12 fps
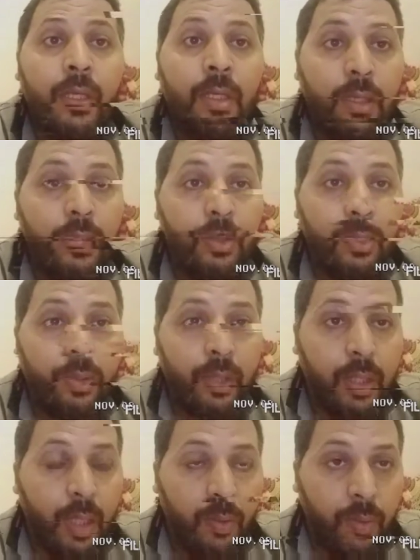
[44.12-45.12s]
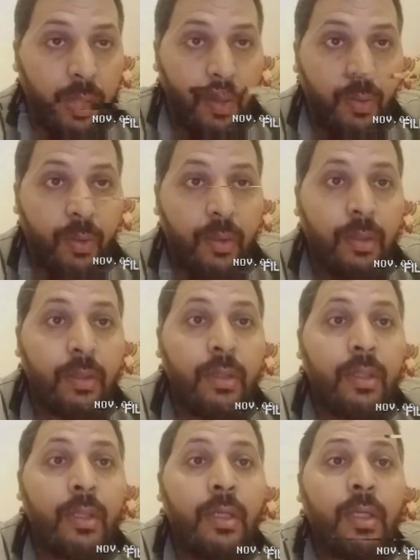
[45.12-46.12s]
in your career,
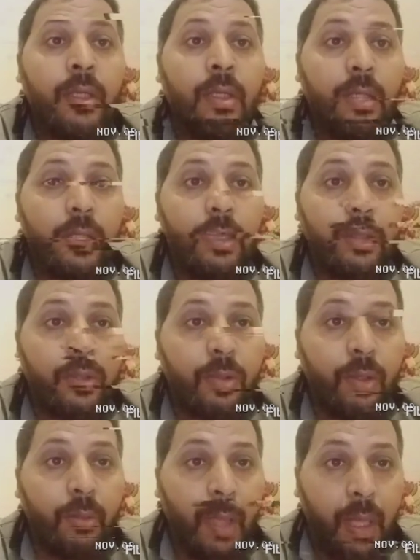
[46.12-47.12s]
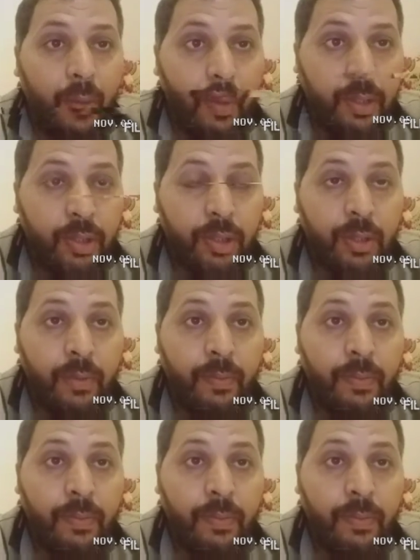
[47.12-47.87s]
in your marriage,